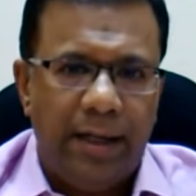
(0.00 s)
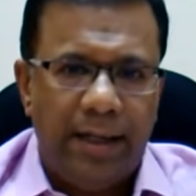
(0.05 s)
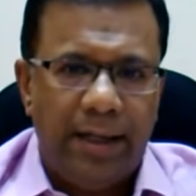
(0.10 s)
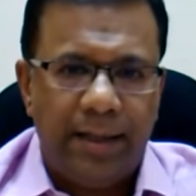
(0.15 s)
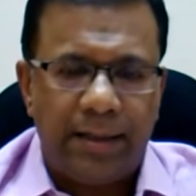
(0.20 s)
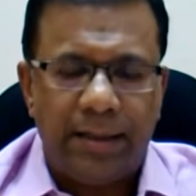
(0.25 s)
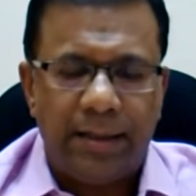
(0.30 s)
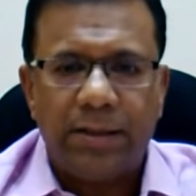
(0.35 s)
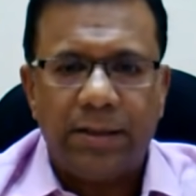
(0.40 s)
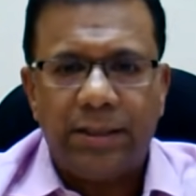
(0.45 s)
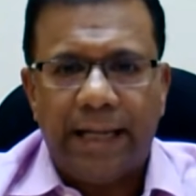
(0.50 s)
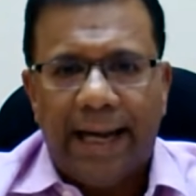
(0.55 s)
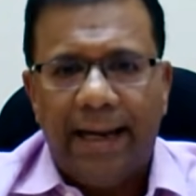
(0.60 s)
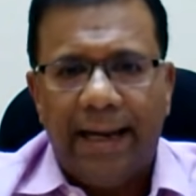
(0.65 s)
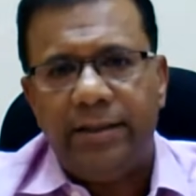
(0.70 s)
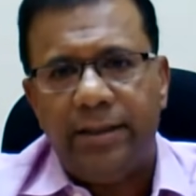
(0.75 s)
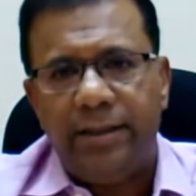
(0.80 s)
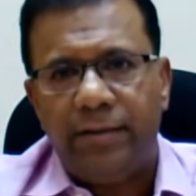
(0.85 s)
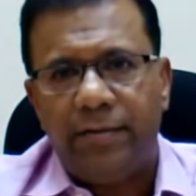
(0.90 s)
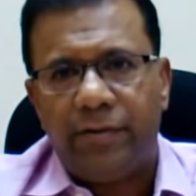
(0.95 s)
It's a
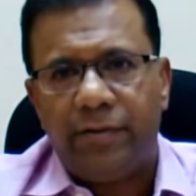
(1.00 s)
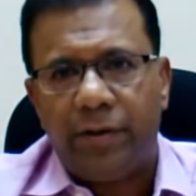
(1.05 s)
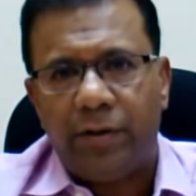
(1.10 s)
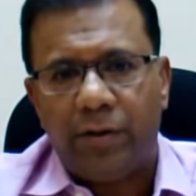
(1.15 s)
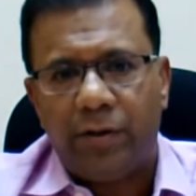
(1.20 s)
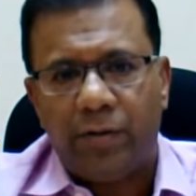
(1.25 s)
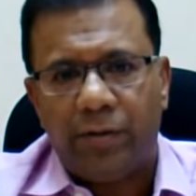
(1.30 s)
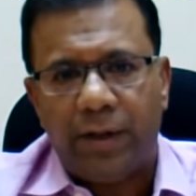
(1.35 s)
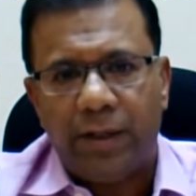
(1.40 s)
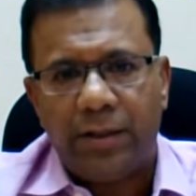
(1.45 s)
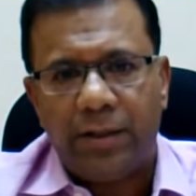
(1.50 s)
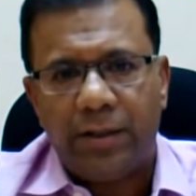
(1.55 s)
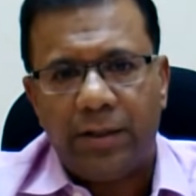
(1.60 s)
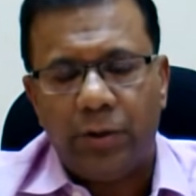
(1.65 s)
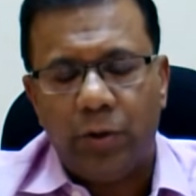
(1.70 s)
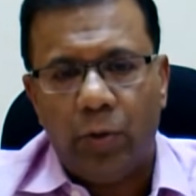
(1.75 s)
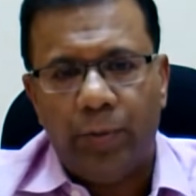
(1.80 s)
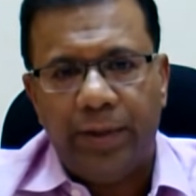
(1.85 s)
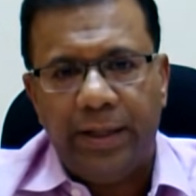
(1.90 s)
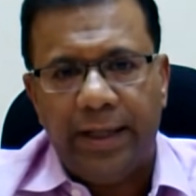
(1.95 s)
challenge in front of us.
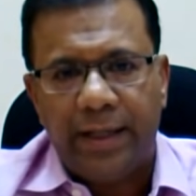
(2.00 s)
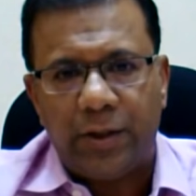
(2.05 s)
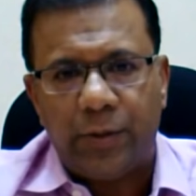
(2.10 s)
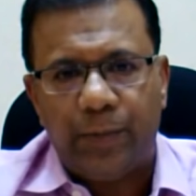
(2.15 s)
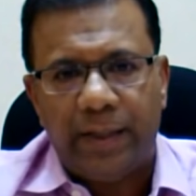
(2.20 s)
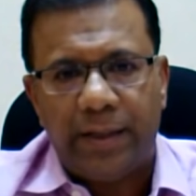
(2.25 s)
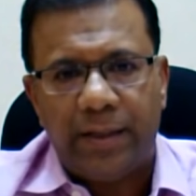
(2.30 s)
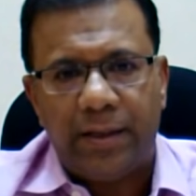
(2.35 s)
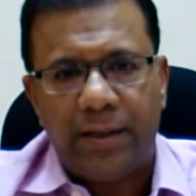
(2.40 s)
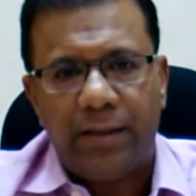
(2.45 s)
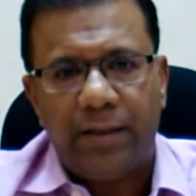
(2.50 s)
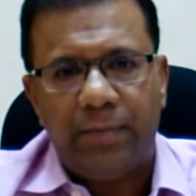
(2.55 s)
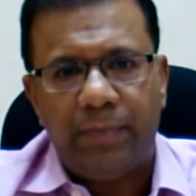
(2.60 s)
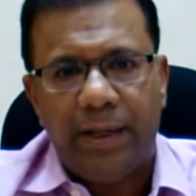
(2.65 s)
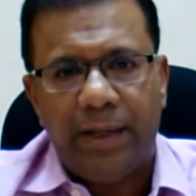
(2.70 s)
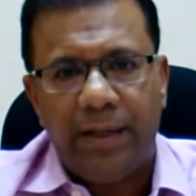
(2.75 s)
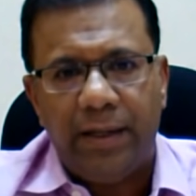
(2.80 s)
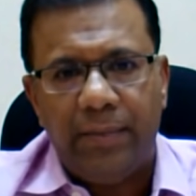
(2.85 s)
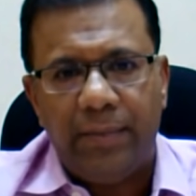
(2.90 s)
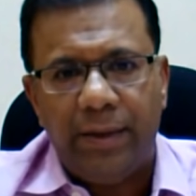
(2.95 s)
Nobody expected the
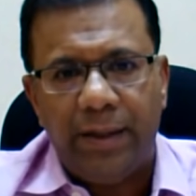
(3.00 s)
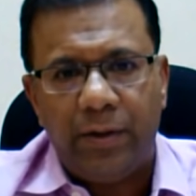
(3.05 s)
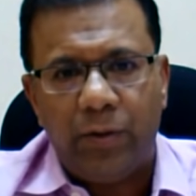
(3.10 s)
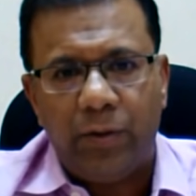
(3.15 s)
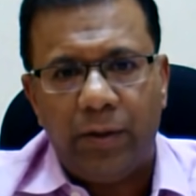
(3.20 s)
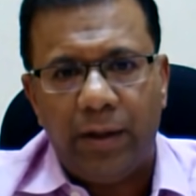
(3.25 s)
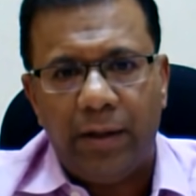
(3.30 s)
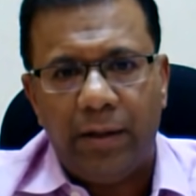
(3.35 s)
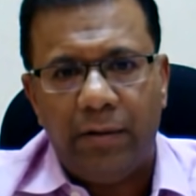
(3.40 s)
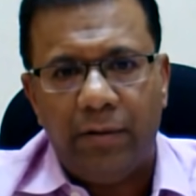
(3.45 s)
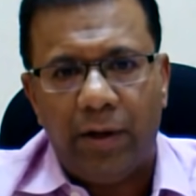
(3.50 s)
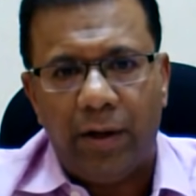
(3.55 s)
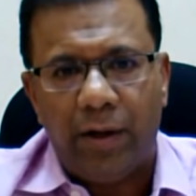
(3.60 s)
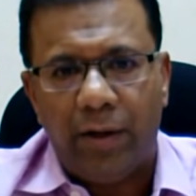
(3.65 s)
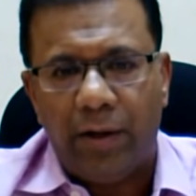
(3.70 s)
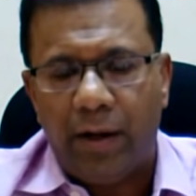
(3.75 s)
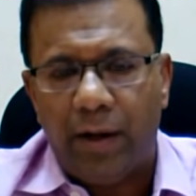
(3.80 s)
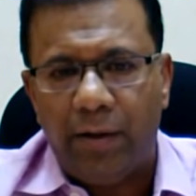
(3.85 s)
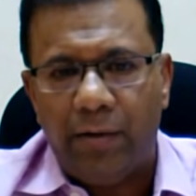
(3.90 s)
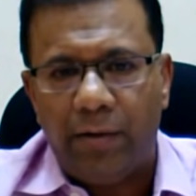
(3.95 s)
pandemic to
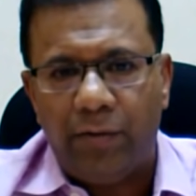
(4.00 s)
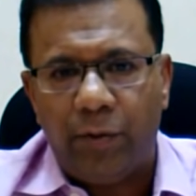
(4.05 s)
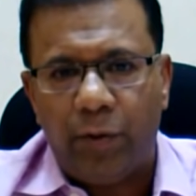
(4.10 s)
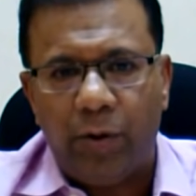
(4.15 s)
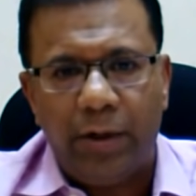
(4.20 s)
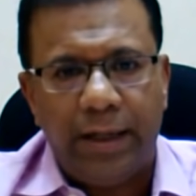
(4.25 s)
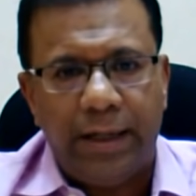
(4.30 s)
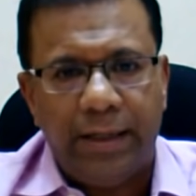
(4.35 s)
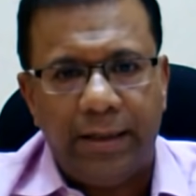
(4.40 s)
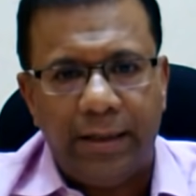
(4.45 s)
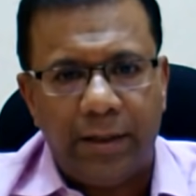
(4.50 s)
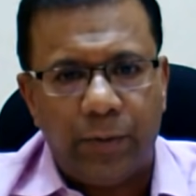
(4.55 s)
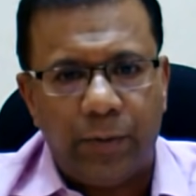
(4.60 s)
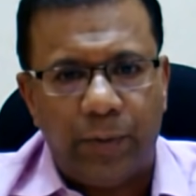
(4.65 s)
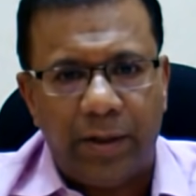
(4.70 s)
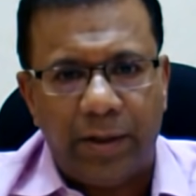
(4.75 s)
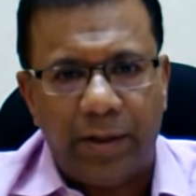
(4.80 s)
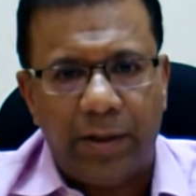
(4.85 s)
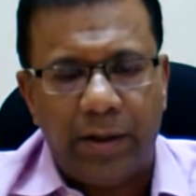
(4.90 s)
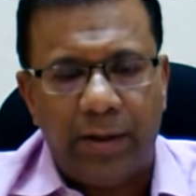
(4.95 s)
unfold in this
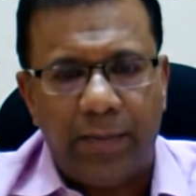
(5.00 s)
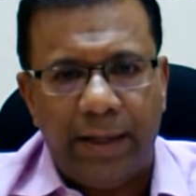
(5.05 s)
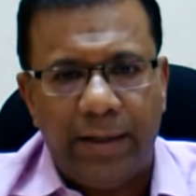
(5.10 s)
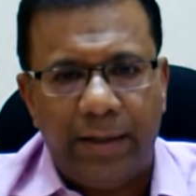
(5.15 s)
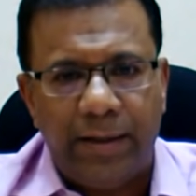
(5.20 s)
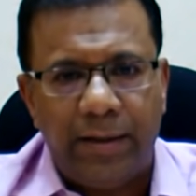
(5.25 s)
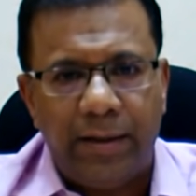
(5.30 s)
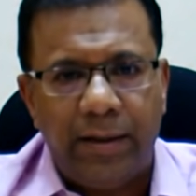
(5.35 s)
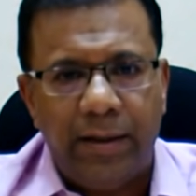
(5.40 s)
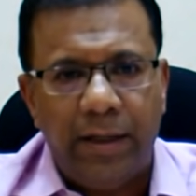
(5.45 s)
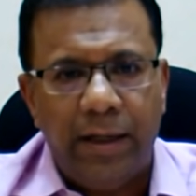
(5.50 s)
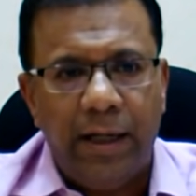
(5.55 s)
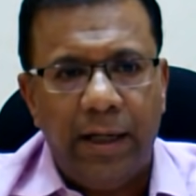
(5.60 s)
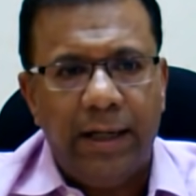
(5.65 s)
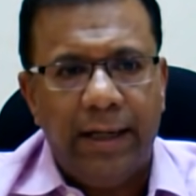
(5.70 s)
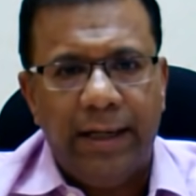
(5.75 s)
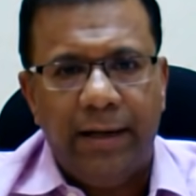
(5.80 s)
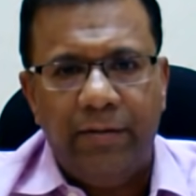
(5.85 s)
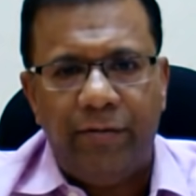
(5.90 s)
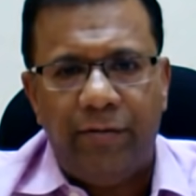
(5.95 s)
particular manner.
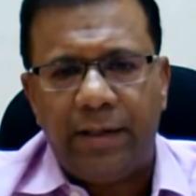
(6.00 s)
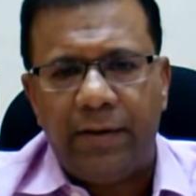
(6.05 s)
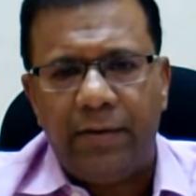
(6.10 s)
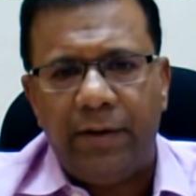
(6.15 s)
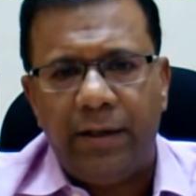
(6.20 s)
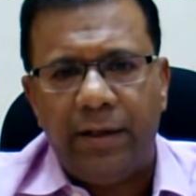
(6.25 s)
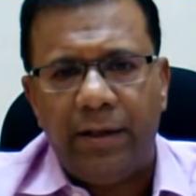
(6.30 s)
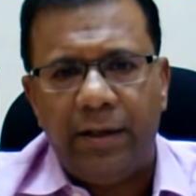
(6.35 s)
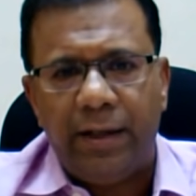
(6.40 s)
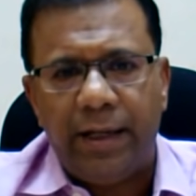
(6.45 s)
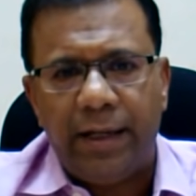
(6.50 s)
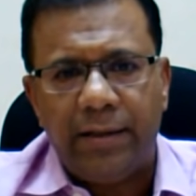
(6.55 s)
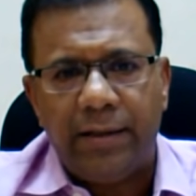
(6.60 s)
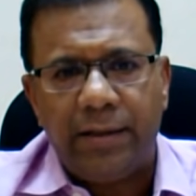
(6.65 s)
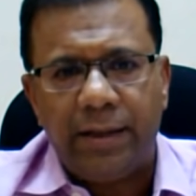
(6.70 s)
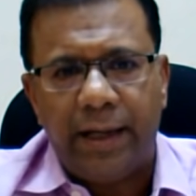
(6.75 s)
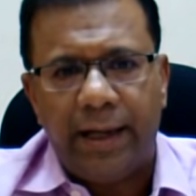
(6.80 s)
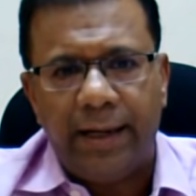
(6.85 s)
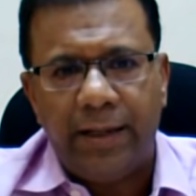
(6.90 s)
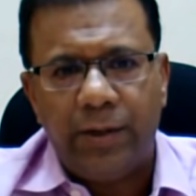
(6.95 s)
Infectivity
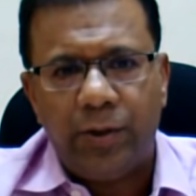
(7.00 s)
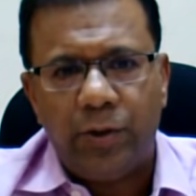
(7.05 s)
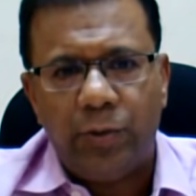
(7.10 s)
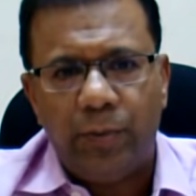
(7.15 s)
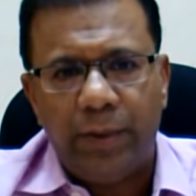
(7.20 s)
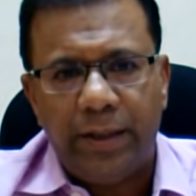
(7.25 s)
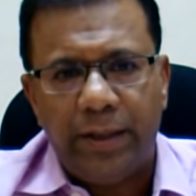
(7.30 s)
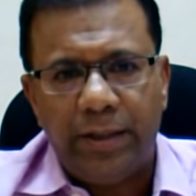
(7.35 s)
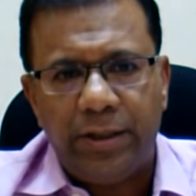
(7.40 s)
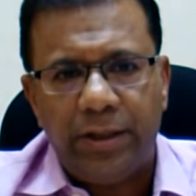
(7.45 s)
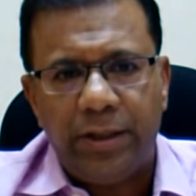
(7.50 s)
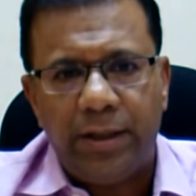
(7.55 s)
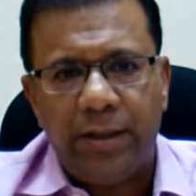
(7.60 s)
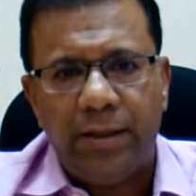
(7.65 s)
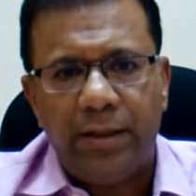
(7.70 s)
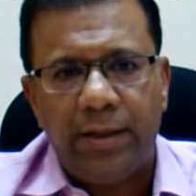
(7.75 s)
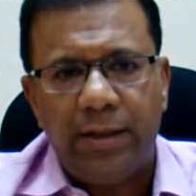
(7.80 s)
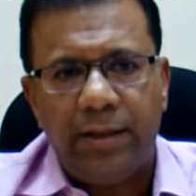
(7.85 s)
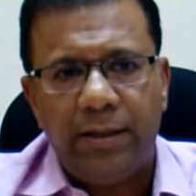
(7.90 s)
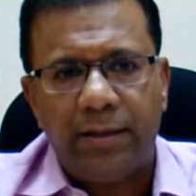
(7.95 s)
rate is, as you
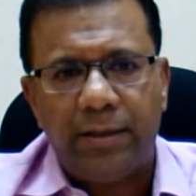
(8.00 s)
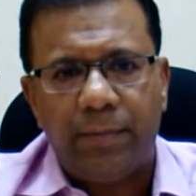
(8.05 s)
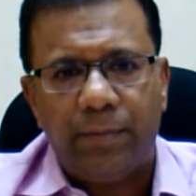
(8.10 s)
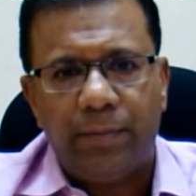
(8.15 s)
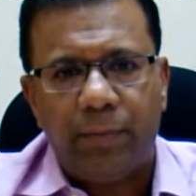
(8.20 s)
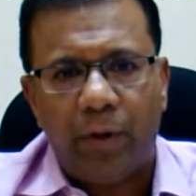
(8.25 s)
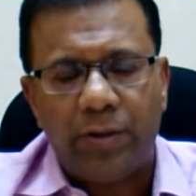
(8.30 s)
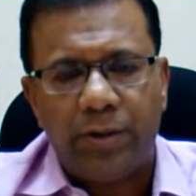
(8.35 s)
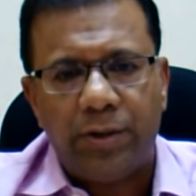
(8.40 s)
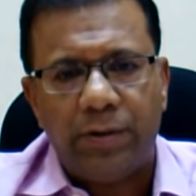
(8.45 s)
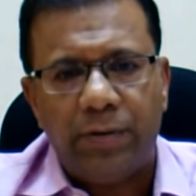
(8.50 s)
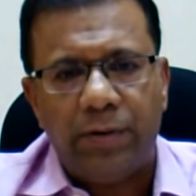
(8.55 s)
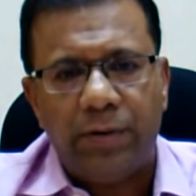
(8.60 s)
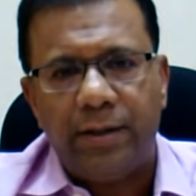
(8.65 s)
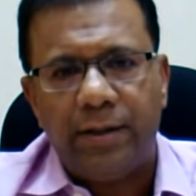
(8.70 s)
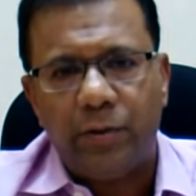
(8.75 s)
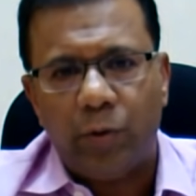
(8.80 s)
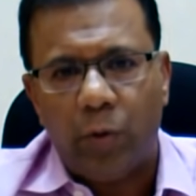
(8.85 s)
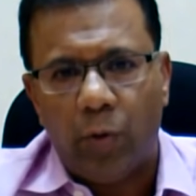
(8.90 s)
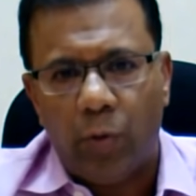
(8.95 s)
mentioned, the
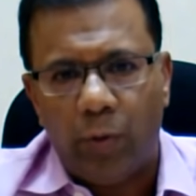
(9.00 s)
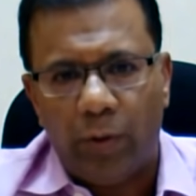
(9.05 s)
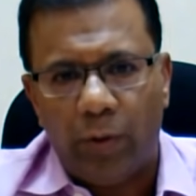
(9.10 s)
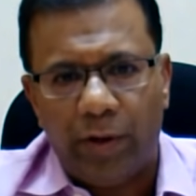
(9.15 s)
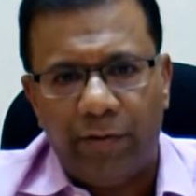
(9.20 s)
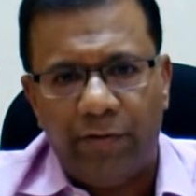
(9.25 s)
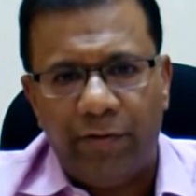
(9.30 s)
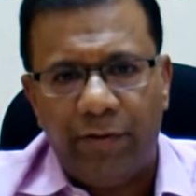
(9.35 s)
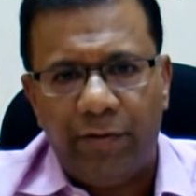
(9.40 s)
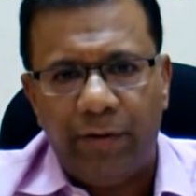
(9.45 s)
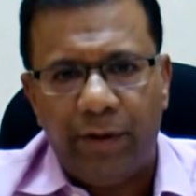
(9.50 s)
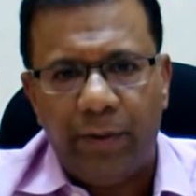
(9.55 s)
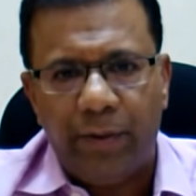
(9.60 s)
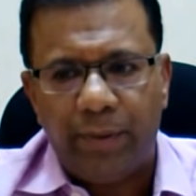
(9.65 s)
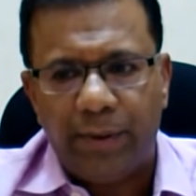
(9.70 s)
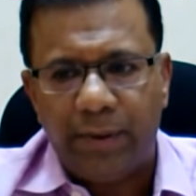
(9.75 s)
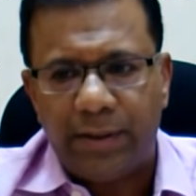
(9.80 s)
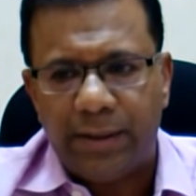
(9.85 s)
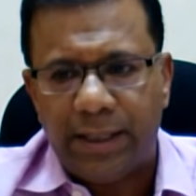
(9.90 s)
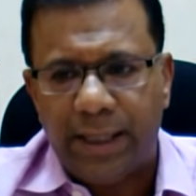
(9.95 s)
positivity rate is over
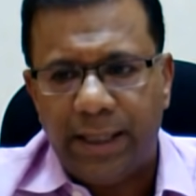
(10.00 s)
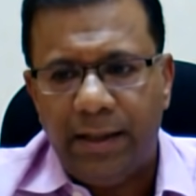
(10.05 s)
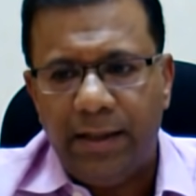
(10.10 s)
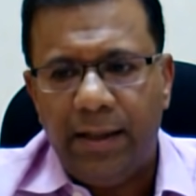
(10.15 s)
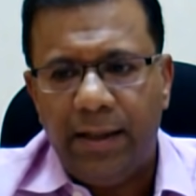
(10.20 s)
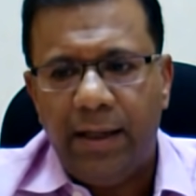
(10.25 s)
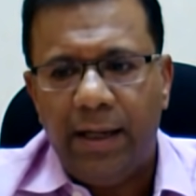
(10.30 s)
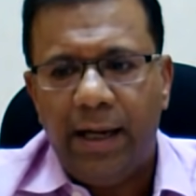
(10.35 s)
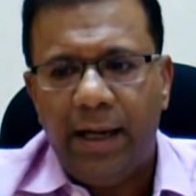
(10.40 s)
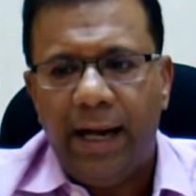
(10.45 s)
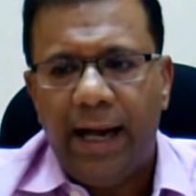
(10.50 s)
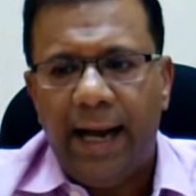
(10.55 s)
51%.